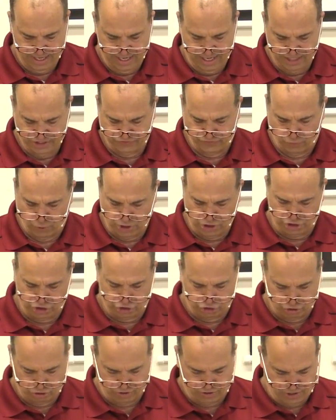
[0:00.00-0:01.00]
His voice
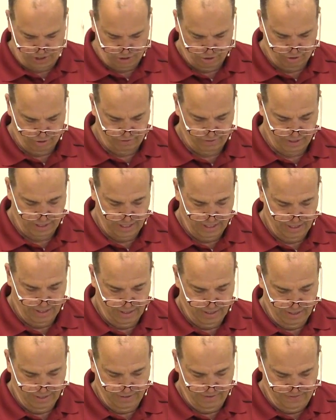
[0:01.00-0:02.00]
shook the earth
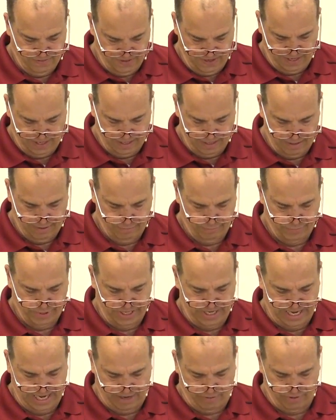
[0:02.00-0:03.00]
then,
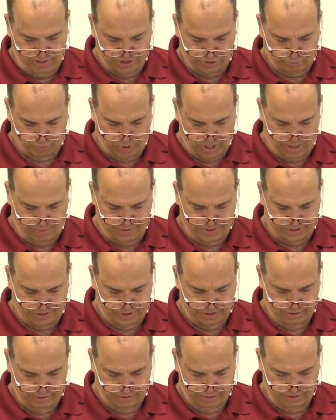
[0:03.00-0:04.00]
but now he has
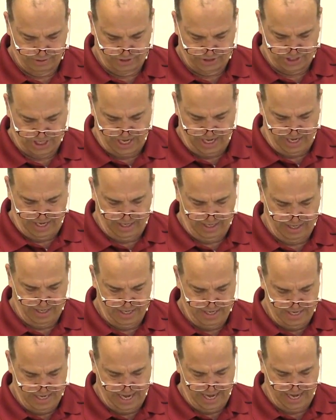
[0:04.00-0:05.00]
promised, saying,
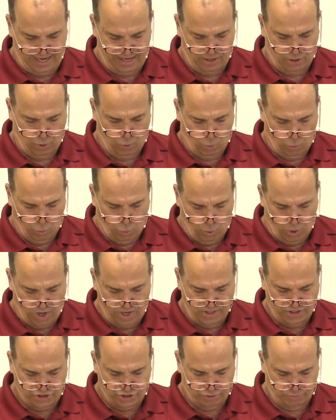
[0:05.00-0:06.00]
Yet
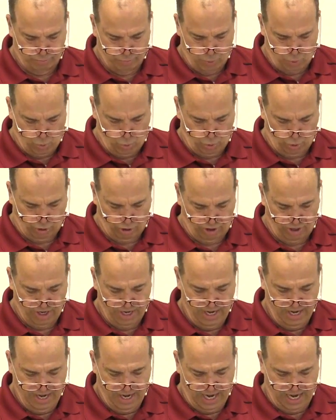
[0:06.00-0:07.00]
once more
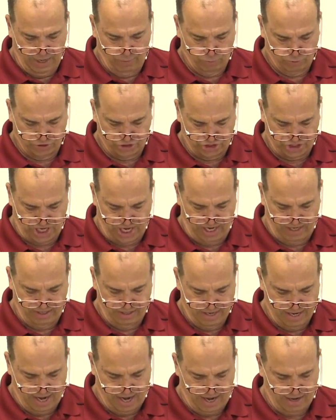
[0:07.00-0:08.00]
I will shake
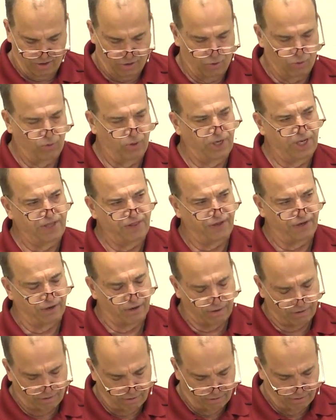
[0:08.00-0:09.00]
not only the
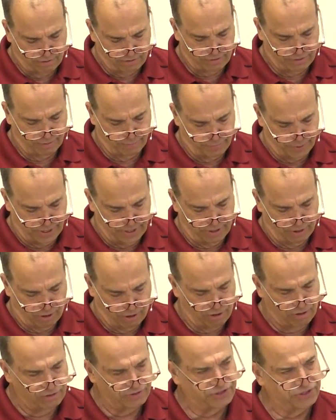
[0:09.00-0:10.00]
earth, but
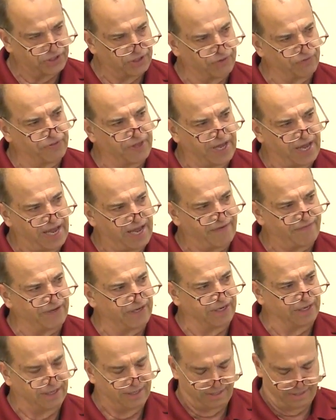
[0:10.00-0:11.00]
also the heavens